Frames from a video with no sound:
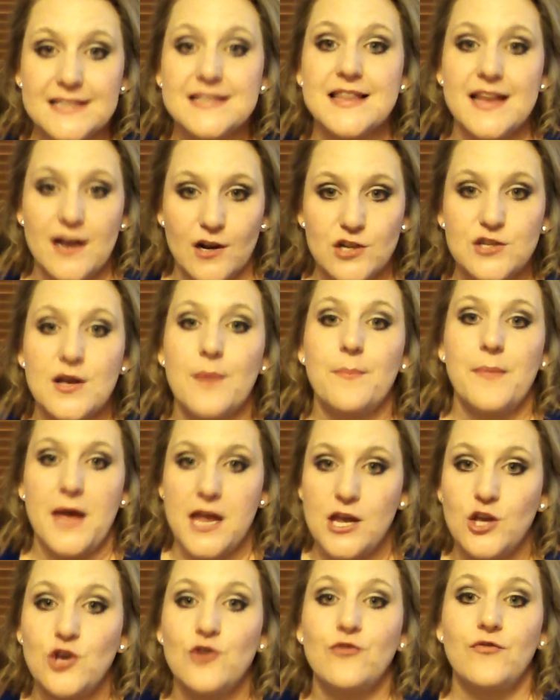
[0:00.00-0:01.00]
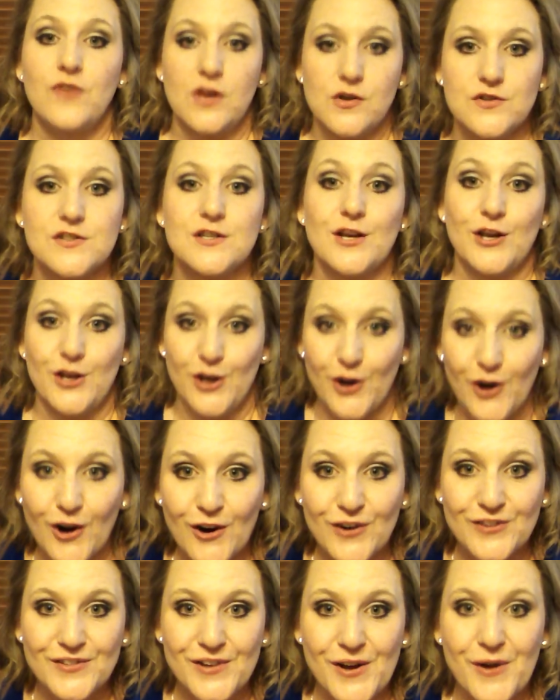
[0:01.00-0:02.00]
is there to make you feel
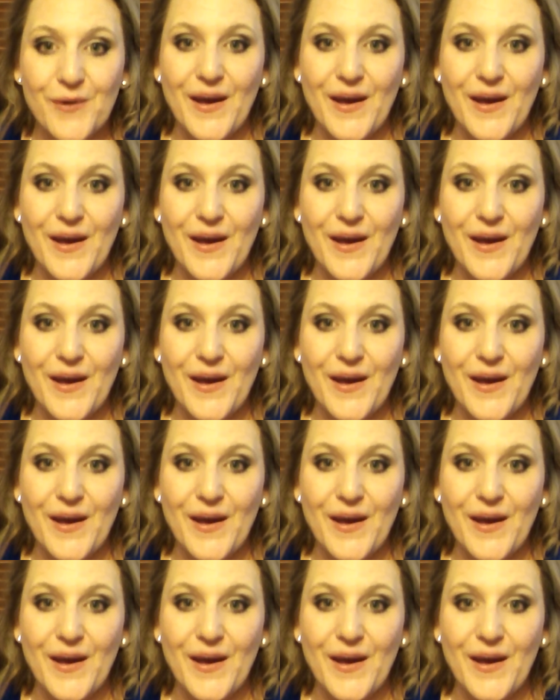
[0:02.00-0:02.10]
secure,